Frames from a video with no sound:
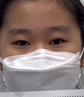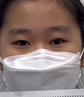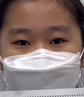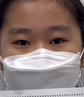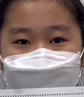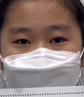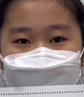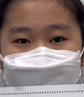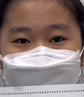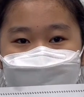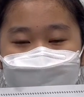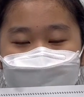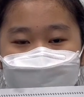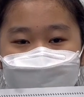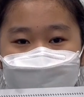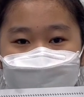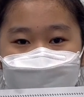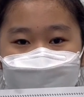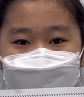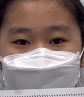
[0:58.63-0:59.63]
I
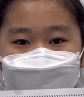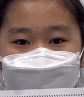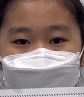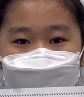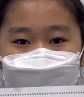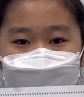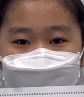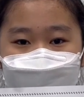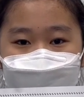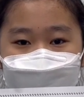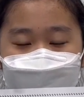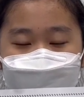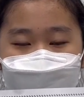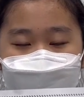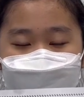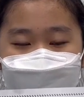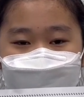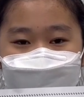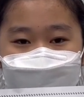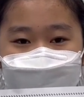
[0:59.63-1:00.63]
learn painting
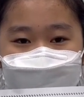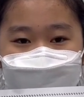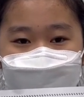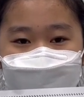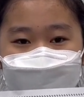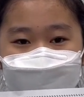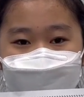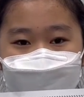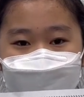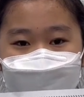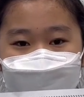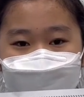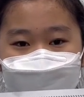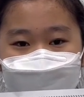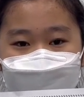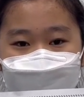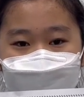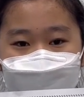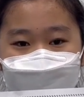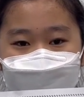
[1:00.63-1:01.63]
pictures, but
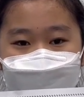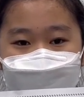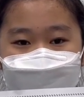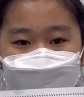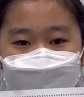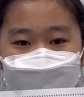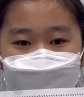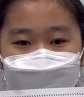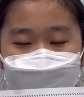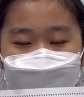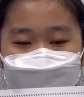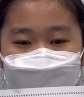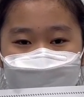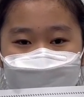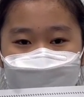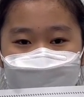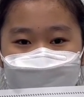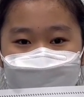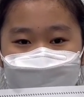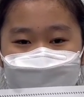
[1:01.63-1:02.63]
the best part
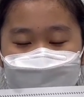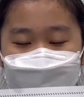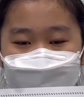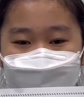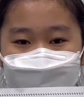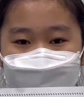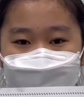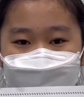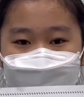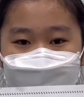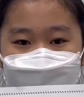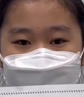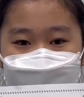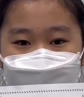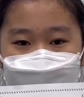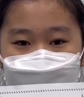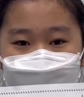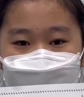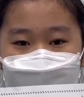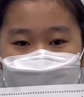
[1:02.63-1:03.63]
is
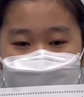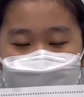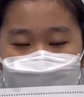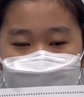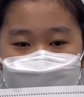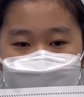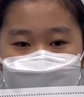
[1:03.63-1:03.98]
drawing a